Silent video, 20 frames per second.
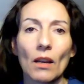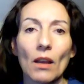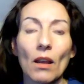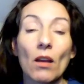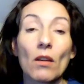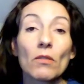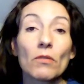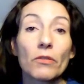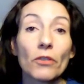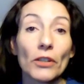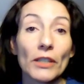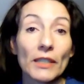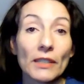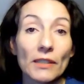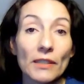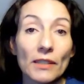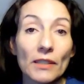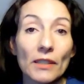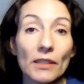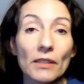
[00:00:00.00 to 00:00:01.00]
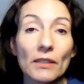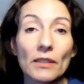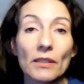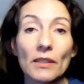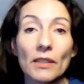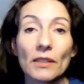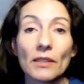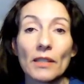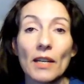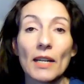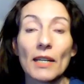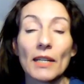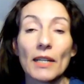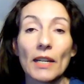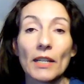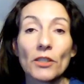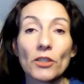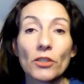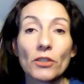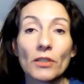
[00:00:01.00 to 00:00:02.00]
For instance, these
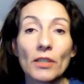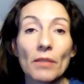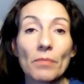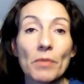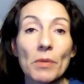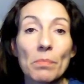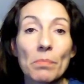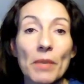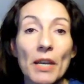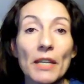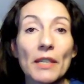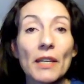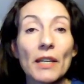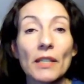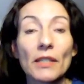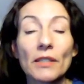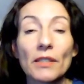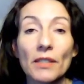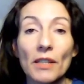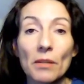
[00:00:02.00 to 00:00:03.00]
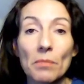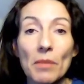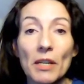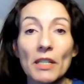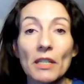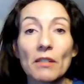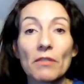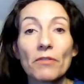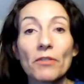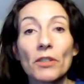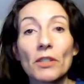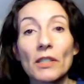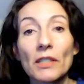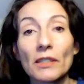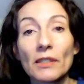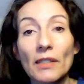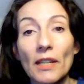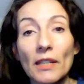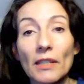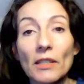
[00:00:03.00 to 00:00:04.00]
allegations have been made against Germany for
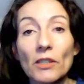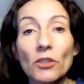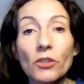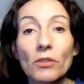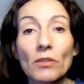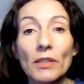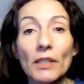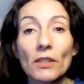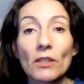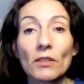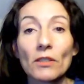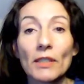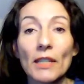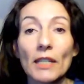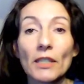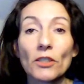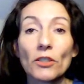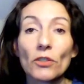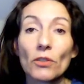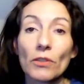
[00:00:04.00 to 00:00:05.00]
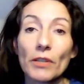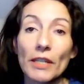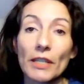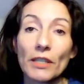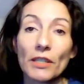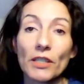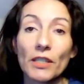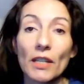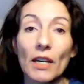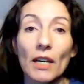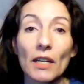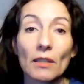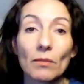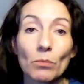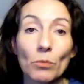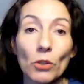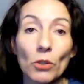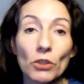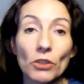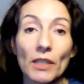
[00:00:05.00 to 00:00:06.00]
deciding to recognize Croatia and
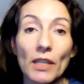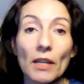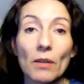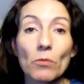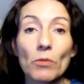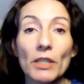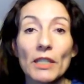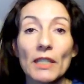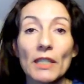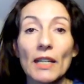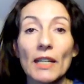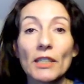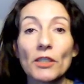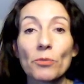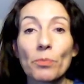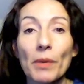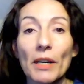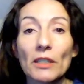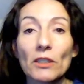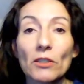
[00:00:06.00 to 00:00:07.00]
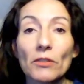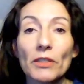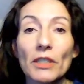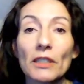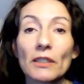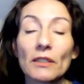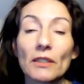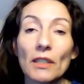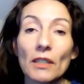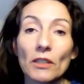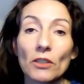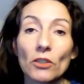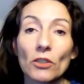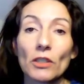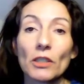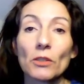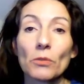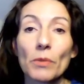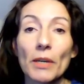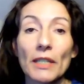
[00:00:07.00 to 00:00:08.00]
Bosnia when a large part of their
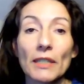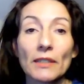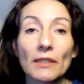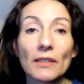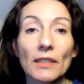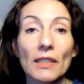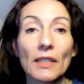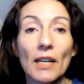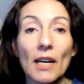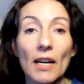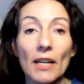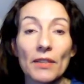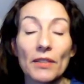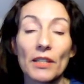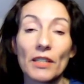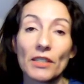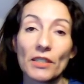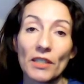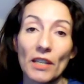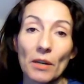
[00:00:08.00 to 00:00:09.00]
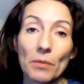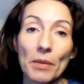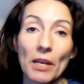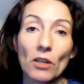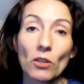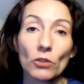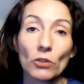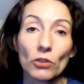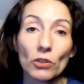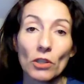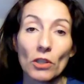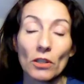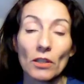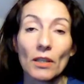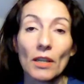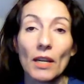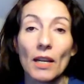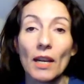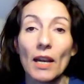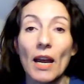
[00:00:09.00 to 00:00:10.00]
territories were still under Serbian control,
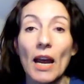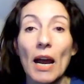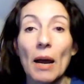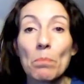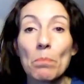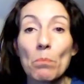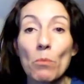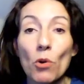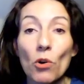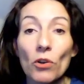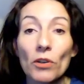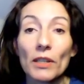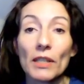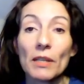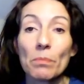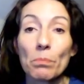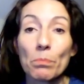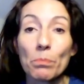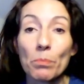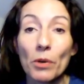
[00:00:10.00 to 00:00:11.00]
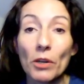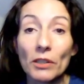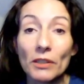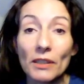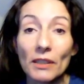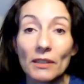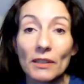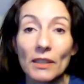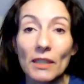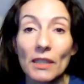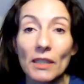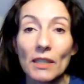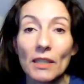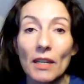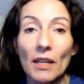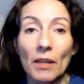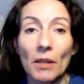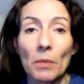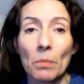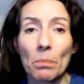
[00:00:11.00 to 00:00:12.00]
and more importantly,
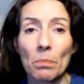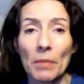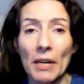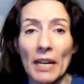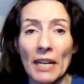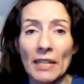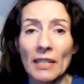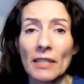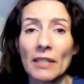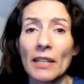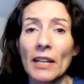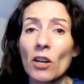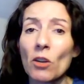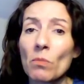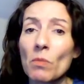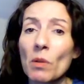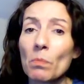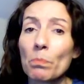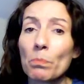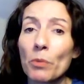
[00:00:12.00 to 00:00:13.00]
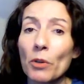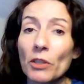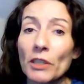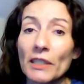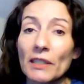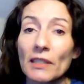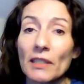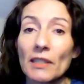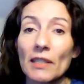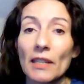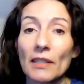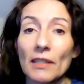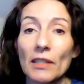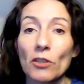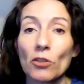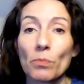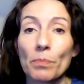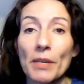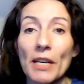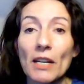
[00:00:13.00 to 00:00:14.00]
breaking the common policy that the
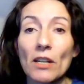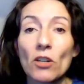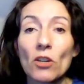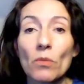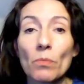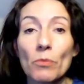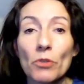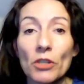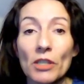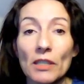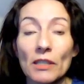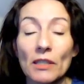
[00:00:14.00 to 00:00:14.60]
European Community,